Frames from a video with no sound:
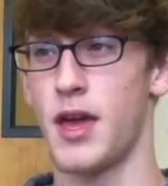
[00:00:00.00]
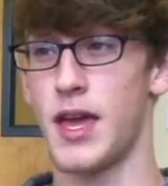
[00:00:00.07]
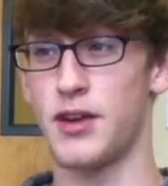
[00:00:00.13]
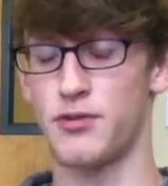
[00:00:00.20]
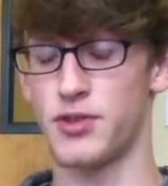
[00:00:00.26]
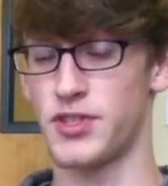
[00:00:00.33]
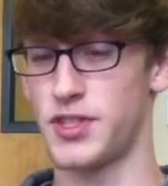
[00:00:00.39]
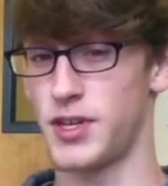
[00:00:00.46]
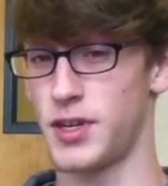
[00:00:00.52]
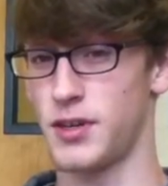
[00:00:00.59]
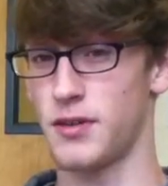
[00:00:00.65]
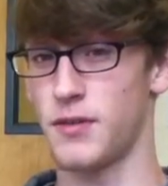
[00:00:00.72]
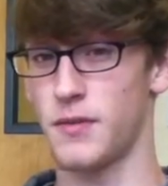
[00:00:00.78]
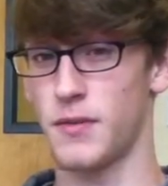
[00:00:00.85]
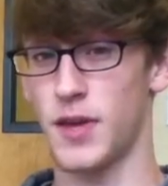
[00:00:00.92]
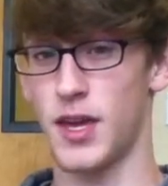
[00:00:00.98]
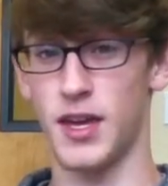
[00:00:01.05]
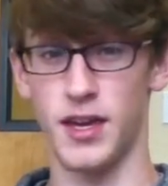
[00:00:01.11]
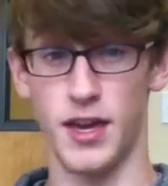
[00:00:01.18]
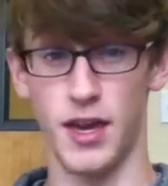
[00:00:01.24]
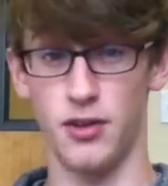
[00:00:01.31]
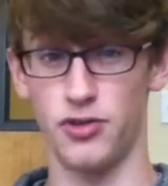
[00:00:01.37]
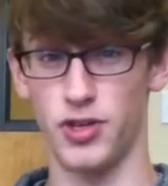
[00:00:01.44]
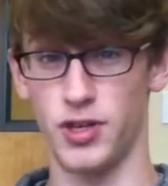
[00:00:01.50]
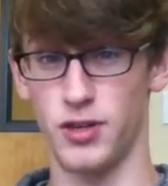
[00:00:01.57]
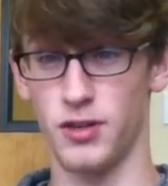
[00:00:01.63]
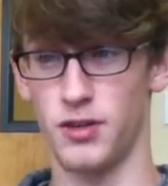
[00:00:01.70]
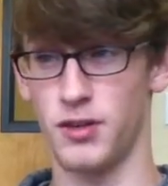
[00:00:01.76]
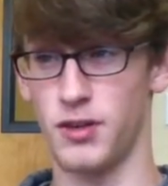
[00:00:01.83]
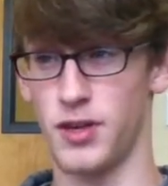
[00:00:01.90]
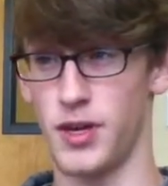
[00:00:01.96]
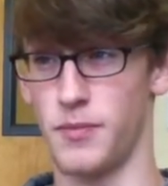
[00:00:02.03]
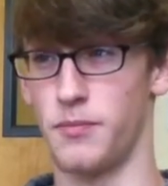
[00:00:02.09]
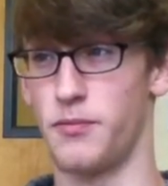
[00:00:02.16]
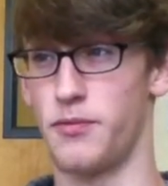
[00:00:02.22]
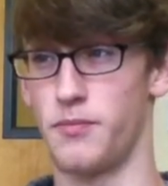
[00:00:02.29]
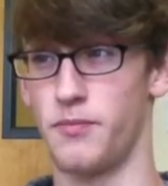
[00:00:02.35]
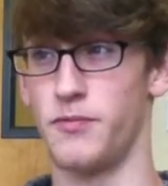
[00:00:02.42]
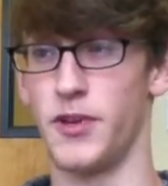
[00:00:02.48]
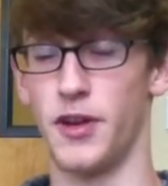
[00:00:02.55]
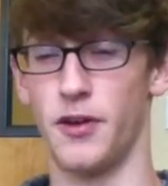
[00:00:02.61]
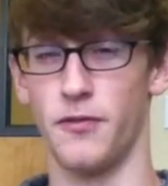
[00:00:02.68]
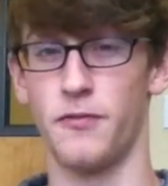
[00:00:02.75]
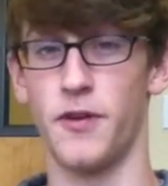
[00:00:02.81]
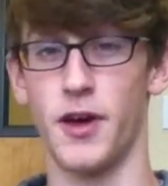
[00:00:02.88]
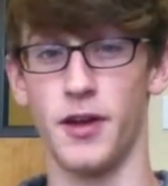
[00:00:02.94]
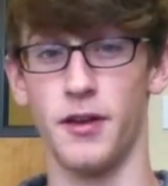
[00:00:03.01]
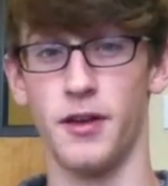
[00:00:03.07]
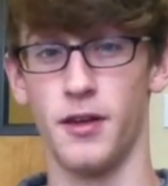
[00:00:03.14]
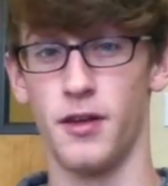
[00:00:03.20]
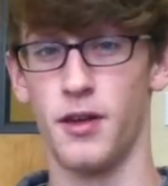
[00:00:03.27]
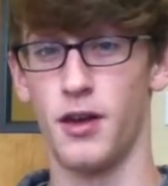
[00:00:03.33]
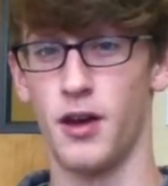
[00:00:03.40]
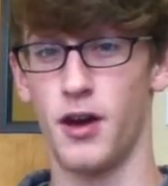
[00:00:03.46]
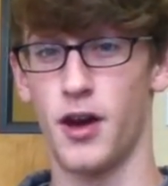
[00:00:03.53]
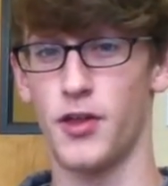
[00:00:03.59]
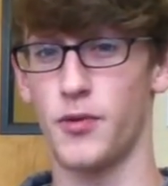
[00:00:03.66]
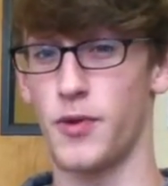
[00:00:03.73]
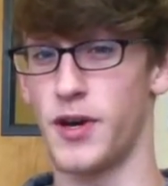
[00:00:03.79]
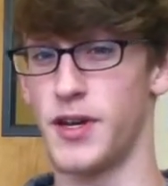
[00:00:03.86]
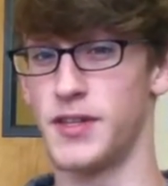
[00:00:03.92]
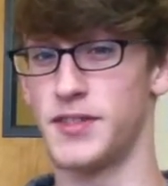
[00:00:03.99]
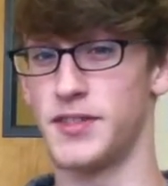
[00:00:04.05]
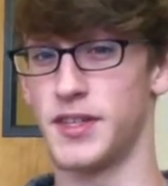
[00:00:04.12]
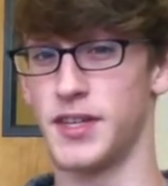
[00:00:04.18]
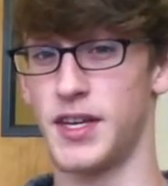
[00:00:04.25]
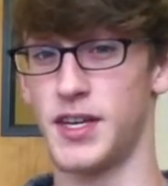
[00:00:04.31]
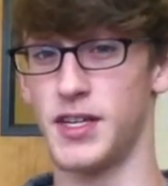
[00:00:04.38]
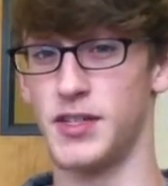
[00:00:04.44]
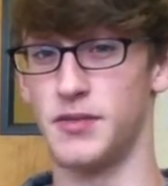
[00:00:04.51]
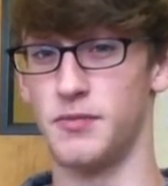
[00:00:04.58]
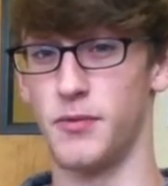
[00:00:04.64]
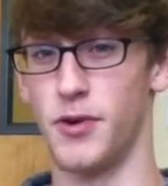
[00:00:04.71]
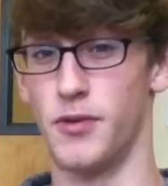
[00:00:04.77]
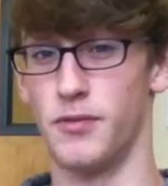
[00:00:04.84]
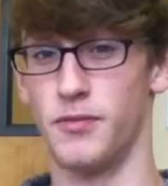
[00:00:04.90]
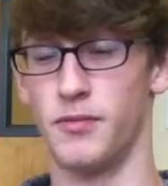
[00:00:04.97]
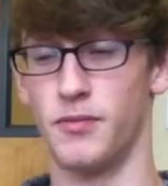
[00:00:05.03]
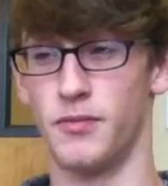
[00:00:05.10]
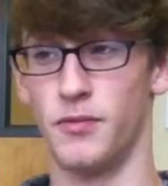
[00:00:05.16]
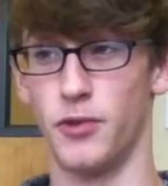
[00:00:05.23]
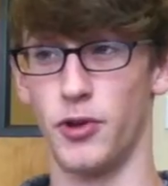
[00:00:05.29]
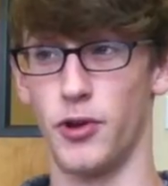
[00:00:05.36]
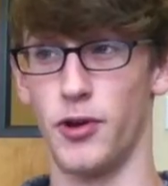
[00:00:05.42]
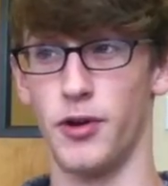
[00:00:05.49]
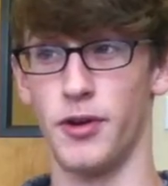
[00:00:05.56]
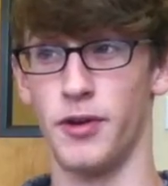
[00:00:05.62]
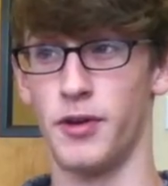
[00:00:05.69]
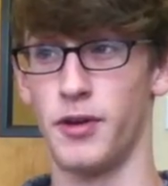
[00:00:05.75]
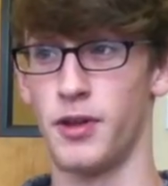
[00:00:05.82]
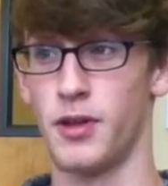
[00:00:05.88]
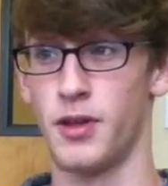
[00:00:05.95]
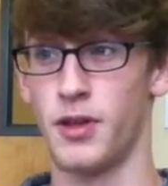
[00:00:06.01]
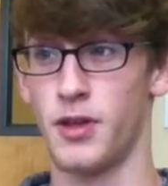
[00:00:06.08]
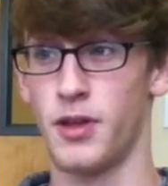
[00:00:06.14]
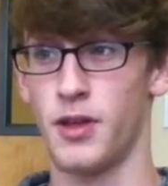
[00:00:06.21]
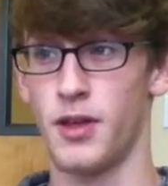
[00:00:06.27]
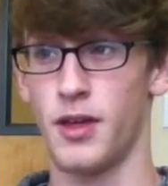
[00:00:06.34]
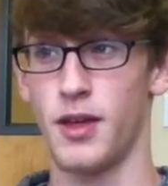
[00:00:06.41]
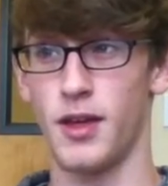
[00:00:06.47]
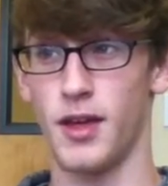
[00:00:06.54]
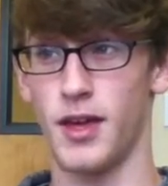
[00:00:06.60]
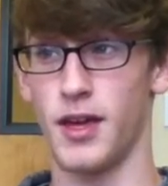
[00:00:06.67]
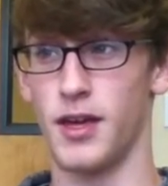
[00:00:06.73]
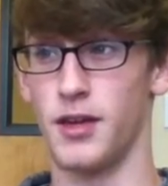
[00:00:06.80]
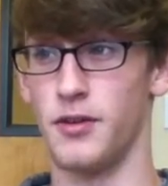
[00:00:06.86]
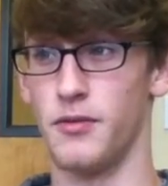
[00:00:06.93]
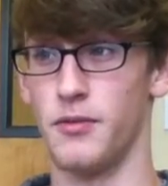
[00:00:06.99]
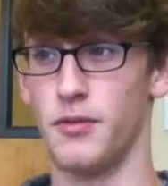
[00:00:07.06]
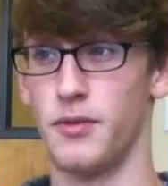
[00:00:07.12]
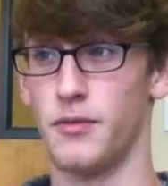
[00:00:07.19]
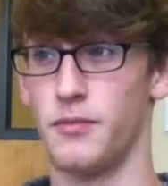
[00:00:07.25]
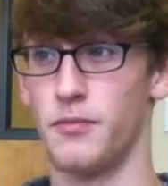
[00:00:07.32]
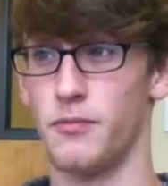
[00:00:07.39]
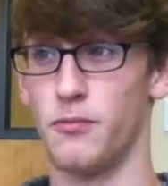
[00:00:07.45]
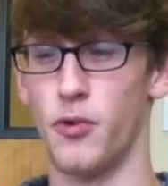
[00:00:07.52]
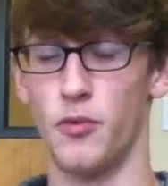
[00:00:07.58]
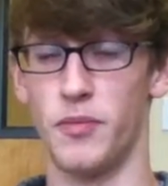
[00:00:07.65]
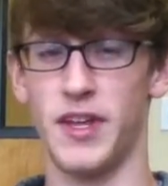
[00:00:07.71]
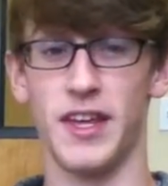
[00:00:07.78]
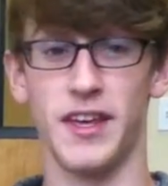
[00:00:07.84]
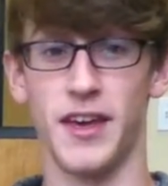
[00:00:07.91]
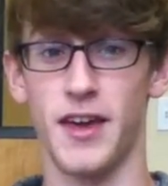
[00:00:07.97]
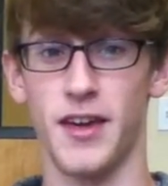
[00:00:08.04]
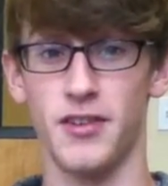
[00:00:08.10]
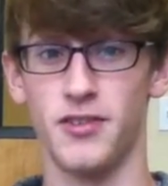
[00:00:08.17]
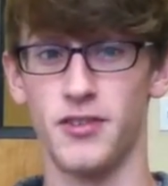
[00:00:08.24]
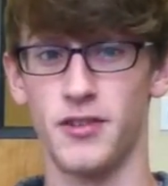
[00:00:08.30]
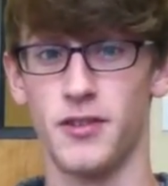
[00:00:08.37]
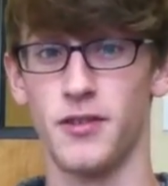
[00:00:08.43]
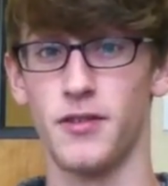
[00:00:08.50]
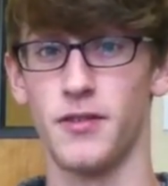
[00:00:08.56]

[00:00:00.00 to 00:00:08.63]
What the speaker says: interesting, engaging, and fun. Otherwise, the kids won't learn and won't be engaged.